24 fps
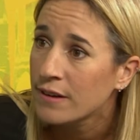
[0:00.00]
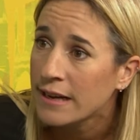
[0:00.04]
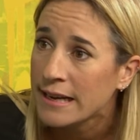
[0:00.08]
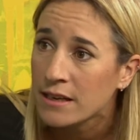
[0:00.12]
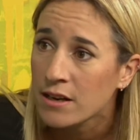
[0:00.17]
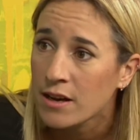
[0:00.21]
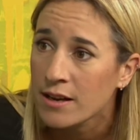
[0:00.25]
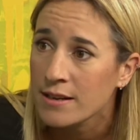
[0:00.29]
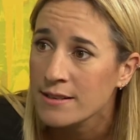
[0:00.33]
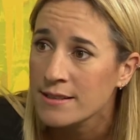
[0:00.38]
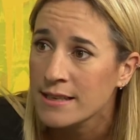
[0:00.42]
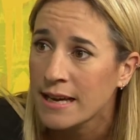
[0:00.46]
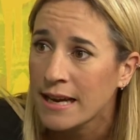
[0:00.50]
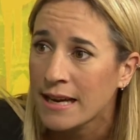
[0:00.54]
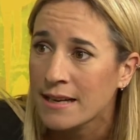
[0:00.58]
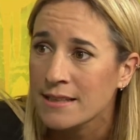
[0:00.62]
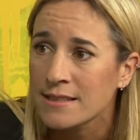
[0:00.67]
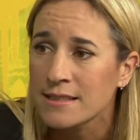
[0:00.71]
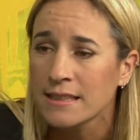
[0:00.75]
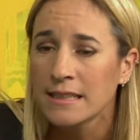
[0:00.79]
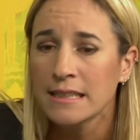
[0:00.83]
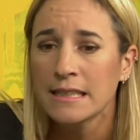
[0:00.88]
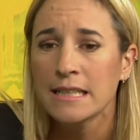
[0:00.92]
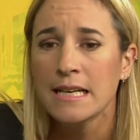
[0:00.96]
of eye
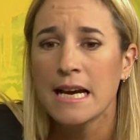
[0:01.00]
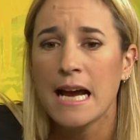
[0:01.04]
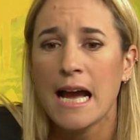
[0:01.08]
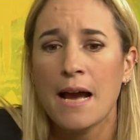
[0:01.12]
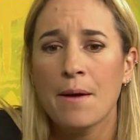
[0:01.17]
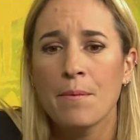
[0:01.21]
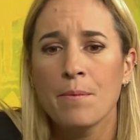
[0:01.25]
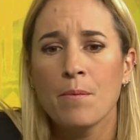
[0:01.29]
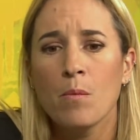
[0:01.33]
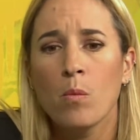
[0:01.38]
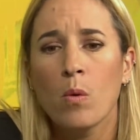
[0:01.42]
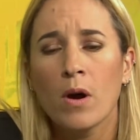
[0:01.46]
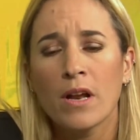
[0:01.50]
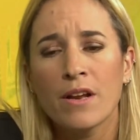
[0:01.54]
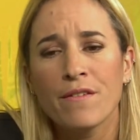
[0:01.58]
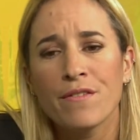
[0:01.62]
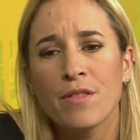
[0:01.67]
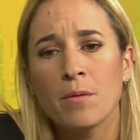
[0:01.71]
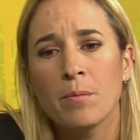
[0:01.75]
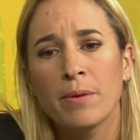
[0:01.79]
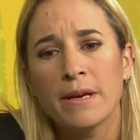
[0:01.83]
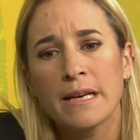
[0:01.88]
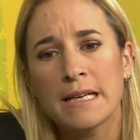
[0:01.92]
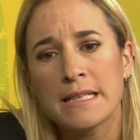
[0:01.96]
contact. Um, one
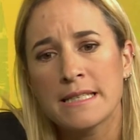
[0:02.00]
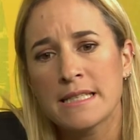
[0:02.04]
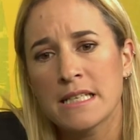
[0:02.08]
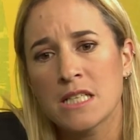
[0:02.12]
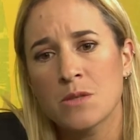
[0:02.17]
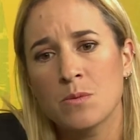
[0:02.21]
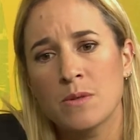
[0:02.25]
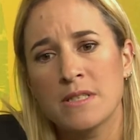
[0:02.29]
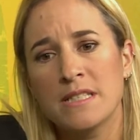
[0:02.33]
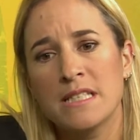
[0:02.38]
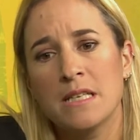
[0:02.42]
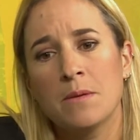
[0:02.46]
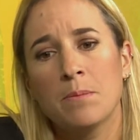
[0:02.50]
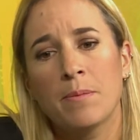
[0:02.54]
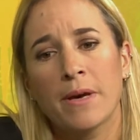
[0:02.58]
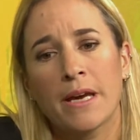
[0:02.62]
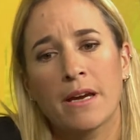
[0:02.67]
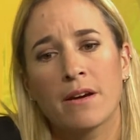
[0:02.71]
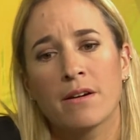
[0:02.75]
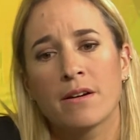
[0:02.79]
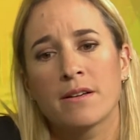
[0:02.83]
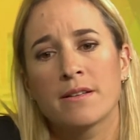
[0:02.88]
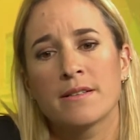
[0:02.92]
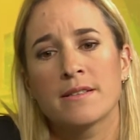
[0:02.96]
of the biggest things we see
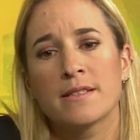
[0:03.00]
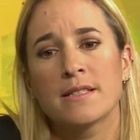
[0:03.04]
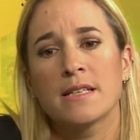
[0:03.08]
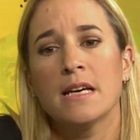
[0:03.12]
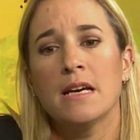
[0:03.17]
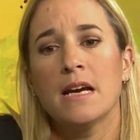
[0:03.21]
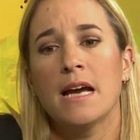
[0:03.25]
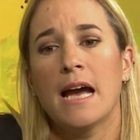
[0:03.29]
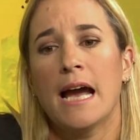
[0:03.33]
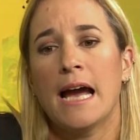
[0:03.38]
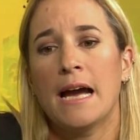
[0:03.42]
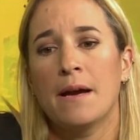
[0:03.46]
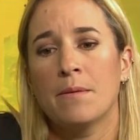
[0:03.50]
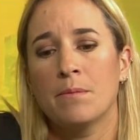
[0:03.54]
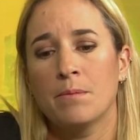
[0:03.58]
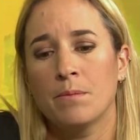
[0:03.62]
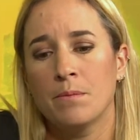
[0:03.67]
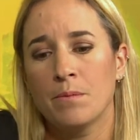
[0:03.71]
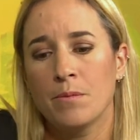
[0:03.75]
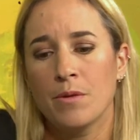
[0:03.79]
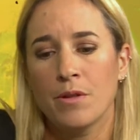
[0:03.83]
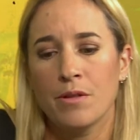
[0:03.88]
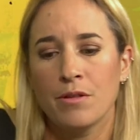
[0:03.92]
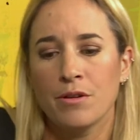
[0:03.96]
parents,
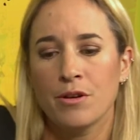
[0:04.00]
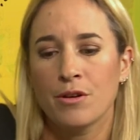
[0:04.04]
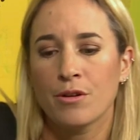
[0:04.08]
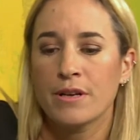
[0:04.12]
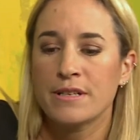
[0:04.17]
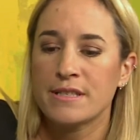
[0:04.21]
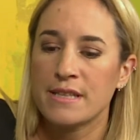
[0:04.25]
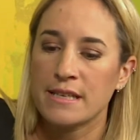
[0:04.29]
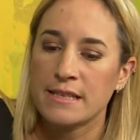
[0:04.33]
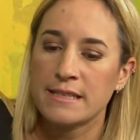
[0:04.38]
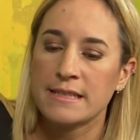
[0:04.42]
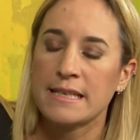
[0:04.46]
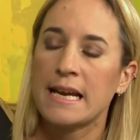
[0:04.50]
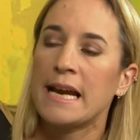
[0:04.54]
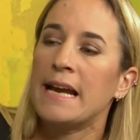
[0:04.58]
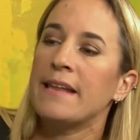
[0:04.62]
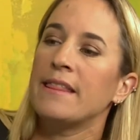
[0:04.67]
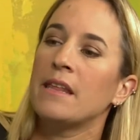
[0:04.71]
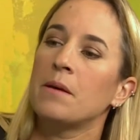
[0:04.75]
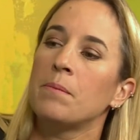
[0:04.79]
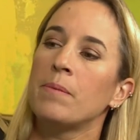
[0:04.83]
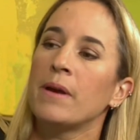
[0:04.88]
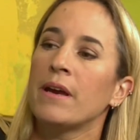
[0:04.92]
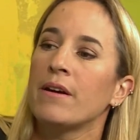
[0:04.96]
um, you know, as the
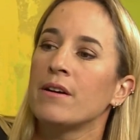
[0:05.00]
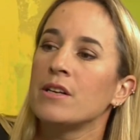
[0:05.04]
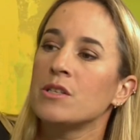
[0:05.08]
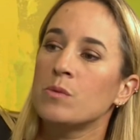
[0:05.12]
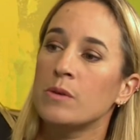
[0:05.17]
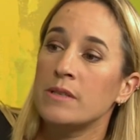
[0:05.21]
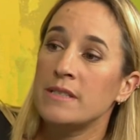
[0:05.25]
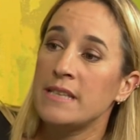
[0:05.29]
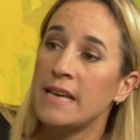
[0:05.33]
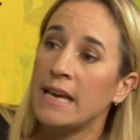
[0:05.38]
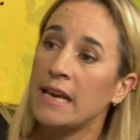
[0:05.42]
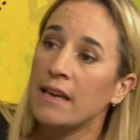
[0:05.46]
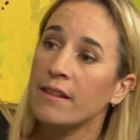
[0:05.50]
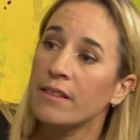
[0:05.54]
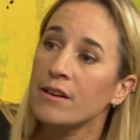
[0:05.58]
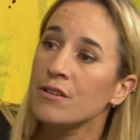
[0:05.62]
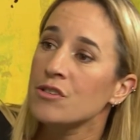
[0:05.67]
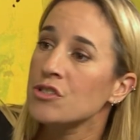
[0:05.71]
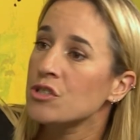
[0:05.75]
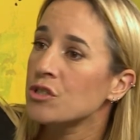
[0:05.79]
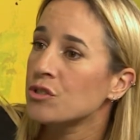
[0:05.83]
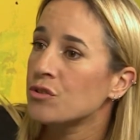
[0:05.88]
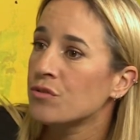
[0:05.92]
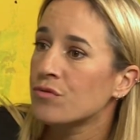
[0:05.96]
sign that parents would take their
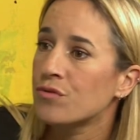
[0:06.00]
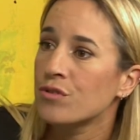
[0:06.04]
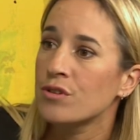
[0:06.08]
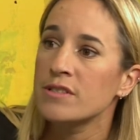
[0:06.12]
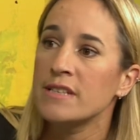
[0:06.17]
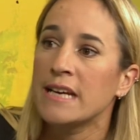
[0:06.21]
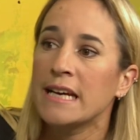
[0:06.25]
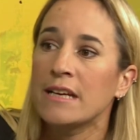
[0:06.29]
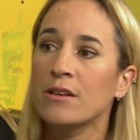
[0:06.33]
children for a